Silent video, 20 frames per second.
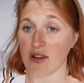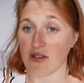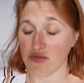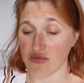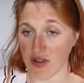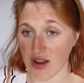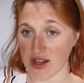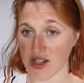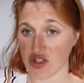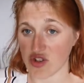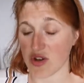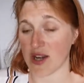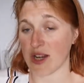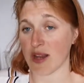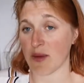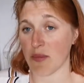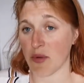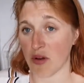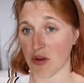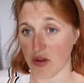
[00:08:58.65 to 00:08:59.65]

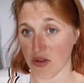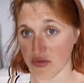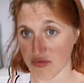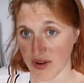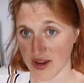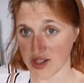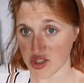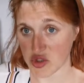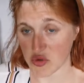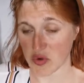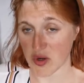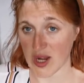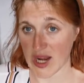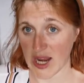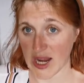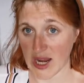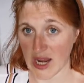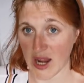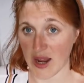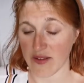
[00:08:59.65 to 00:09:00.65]
gradually upon
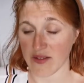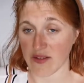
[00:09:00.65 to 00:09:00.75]
gradually,